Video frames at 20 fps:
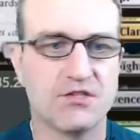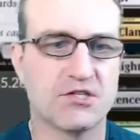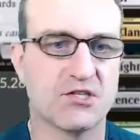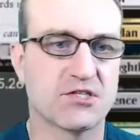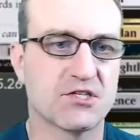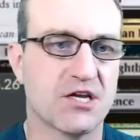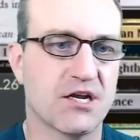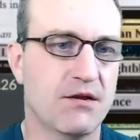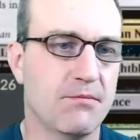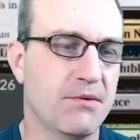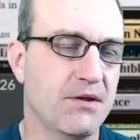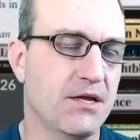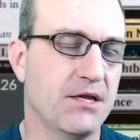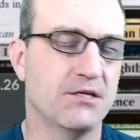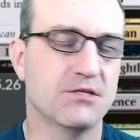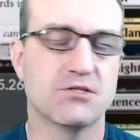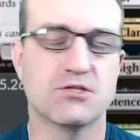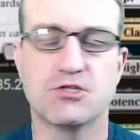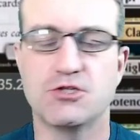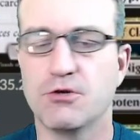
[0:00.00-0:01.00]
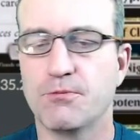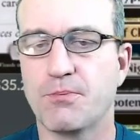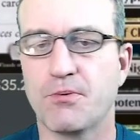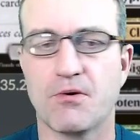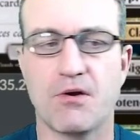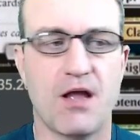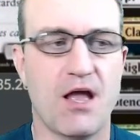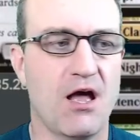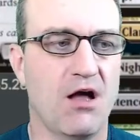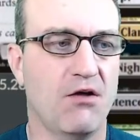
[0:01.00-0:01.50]
is going to be
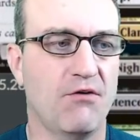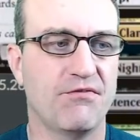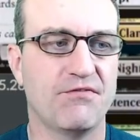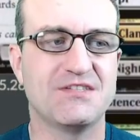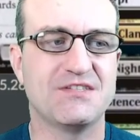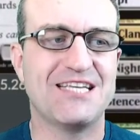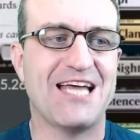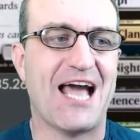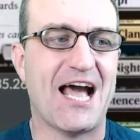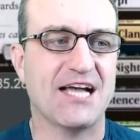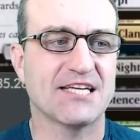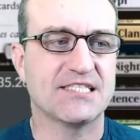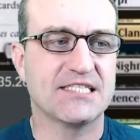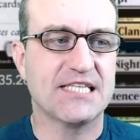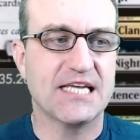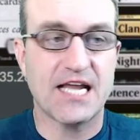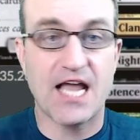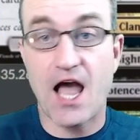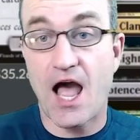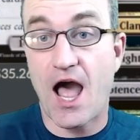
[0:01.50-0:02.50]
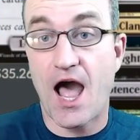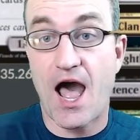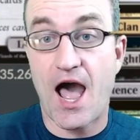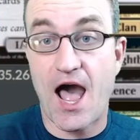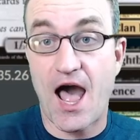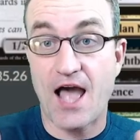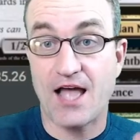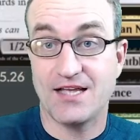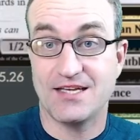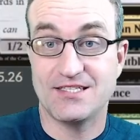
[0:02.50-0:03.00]
super elf-tastic.
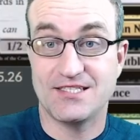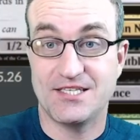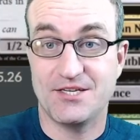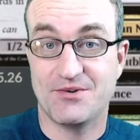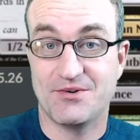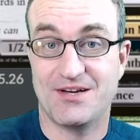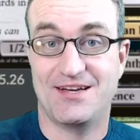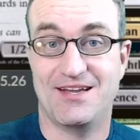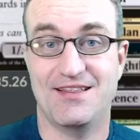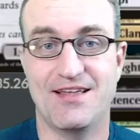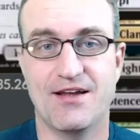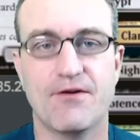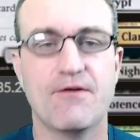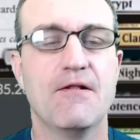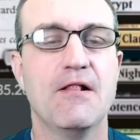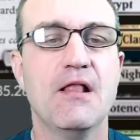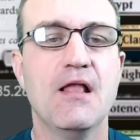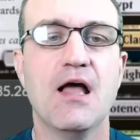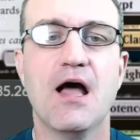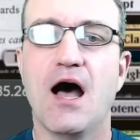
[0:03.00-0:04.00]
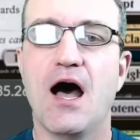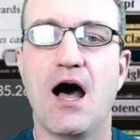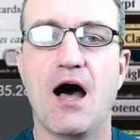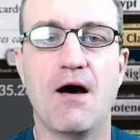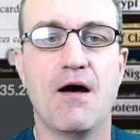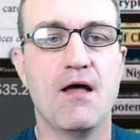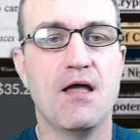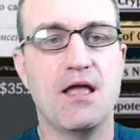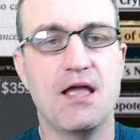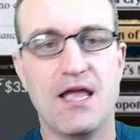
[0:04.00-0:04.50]
Haha, see what I did there?
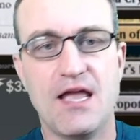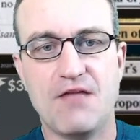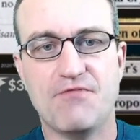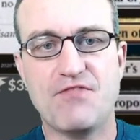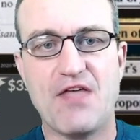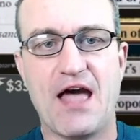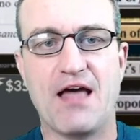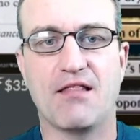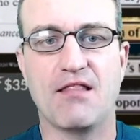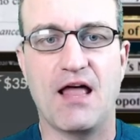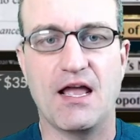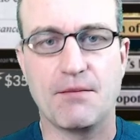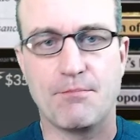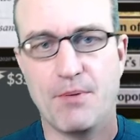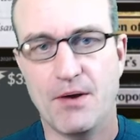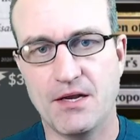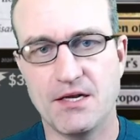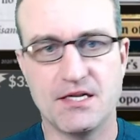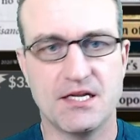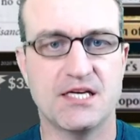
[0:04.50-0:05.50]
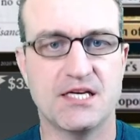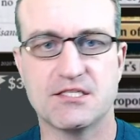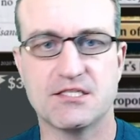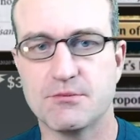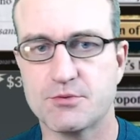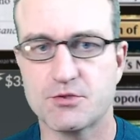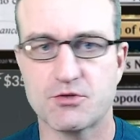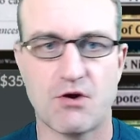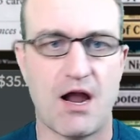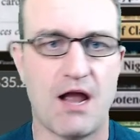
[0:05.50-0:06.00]
Hit that like button, hit
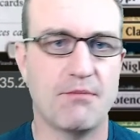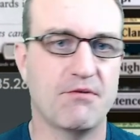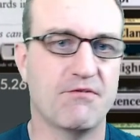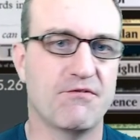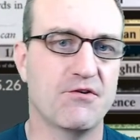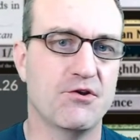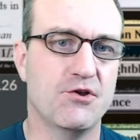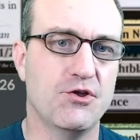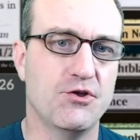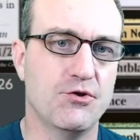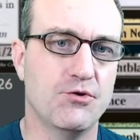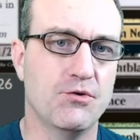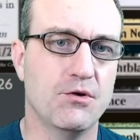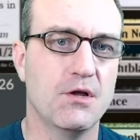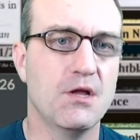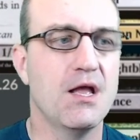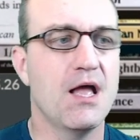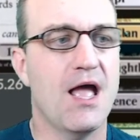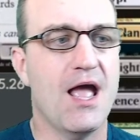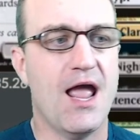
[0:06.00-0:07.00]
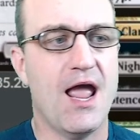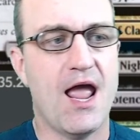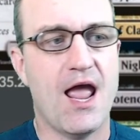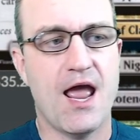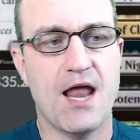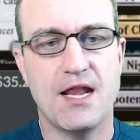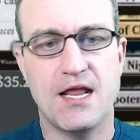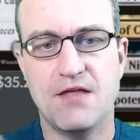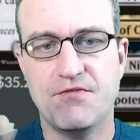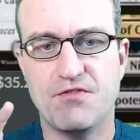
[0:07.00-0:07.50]
subscribe if you're new,
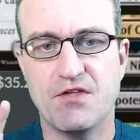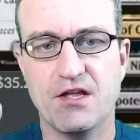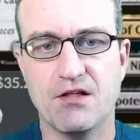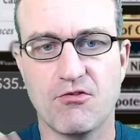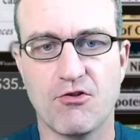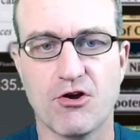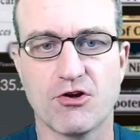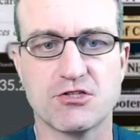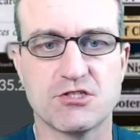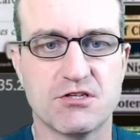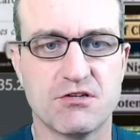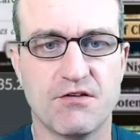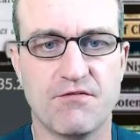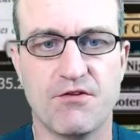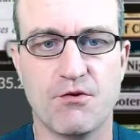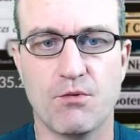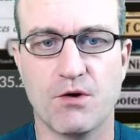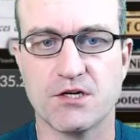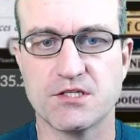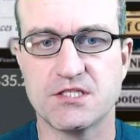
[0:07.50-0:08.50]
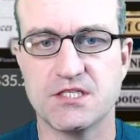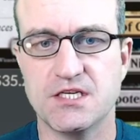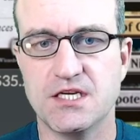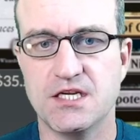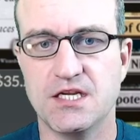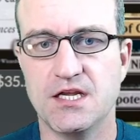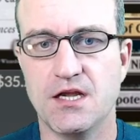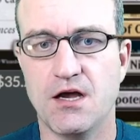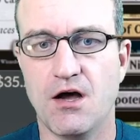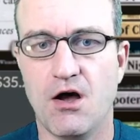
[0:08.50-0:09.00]
and hit the alerts if you want to
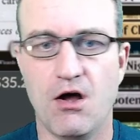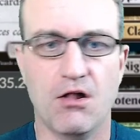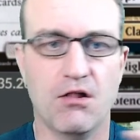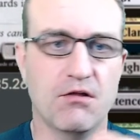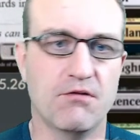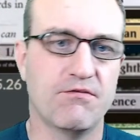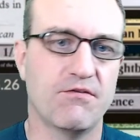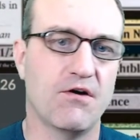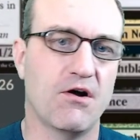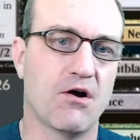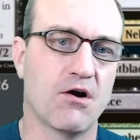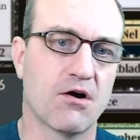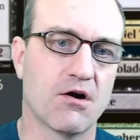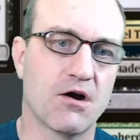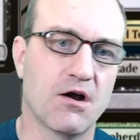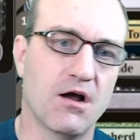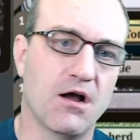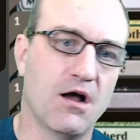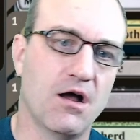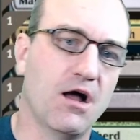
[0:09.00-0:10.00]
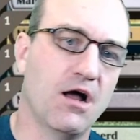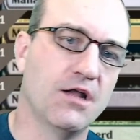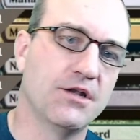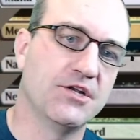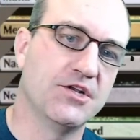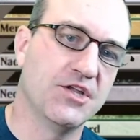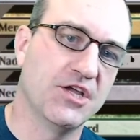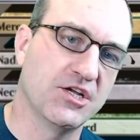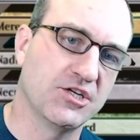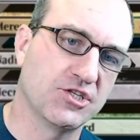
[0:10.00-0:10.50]
see all of our
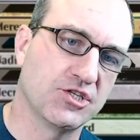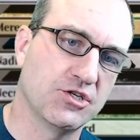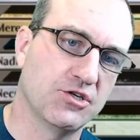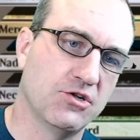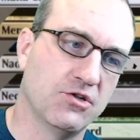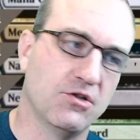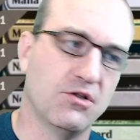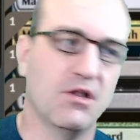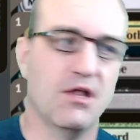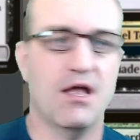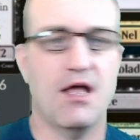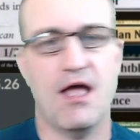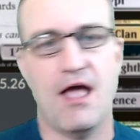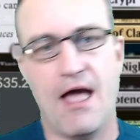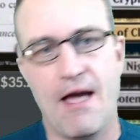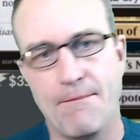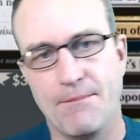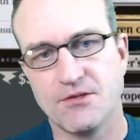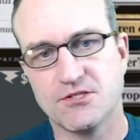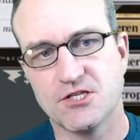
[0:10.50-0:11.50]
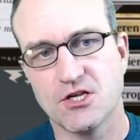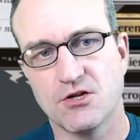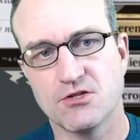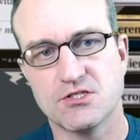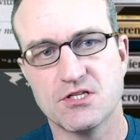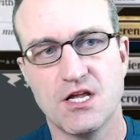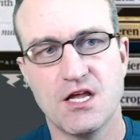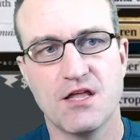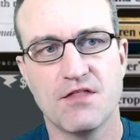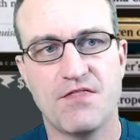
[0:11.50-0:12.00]
additional
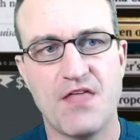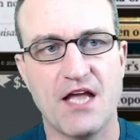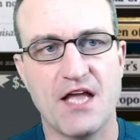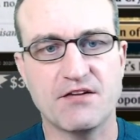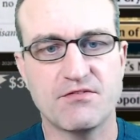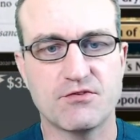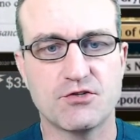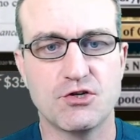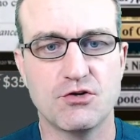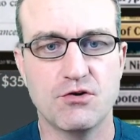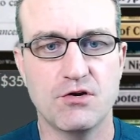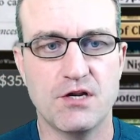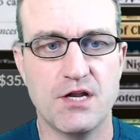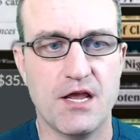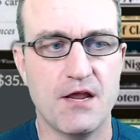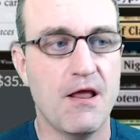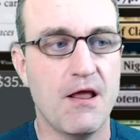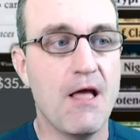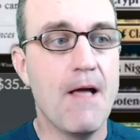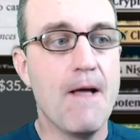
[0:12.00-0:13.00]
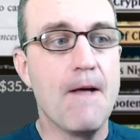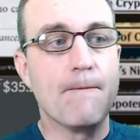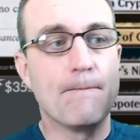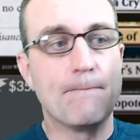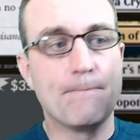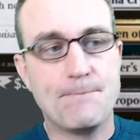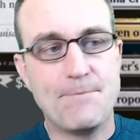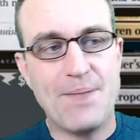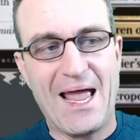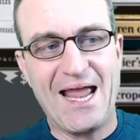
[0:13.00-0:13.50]
episodes. Thanks for tuning in.
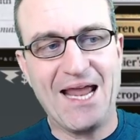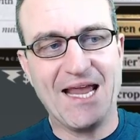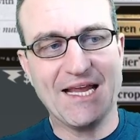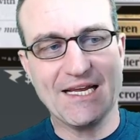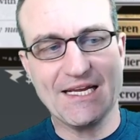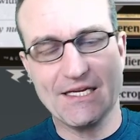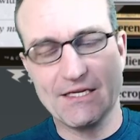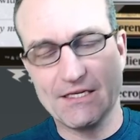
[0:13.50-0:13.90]
Make